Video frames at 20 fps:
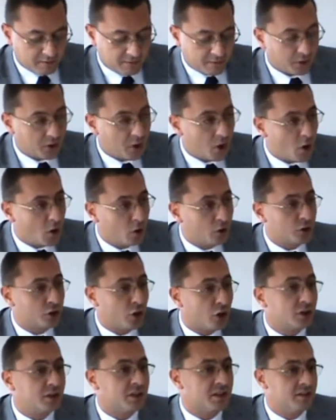for all
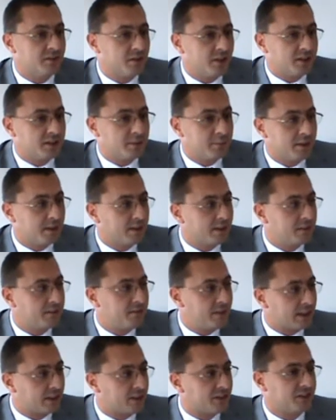non-convertible
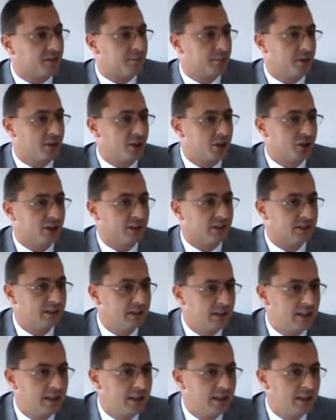factors of production.